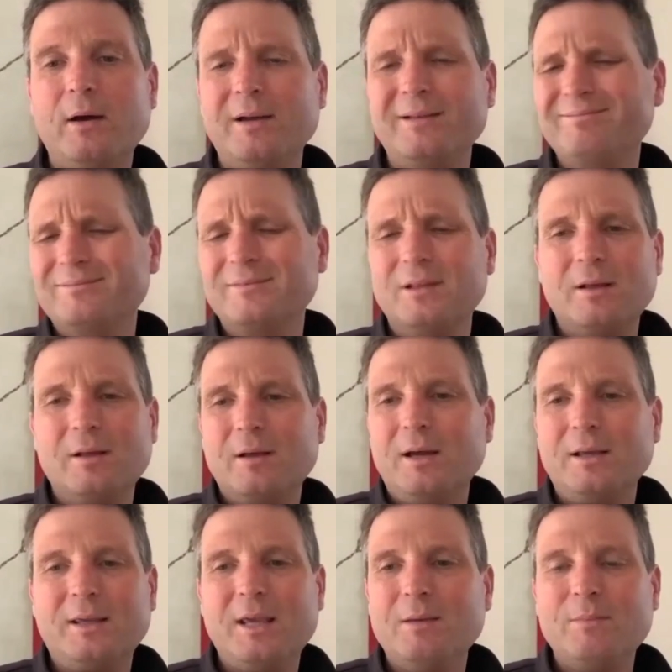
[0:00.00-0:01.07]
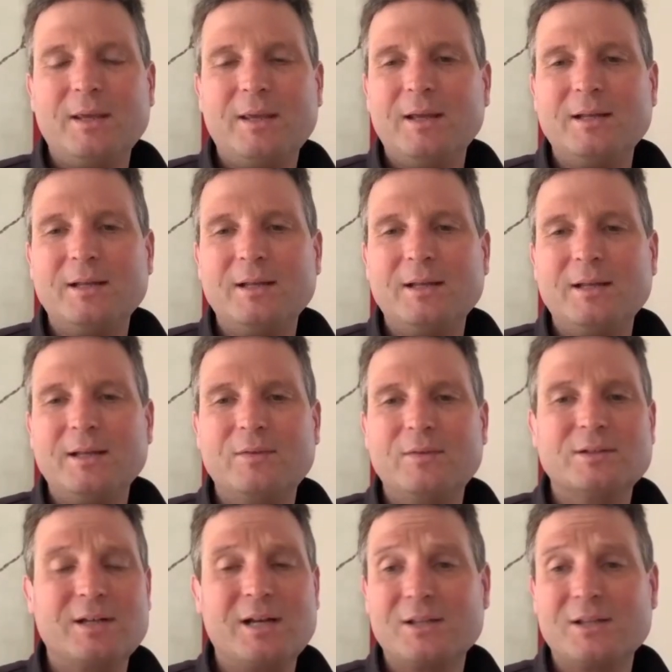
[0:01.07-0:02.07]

I can't make any sense of this.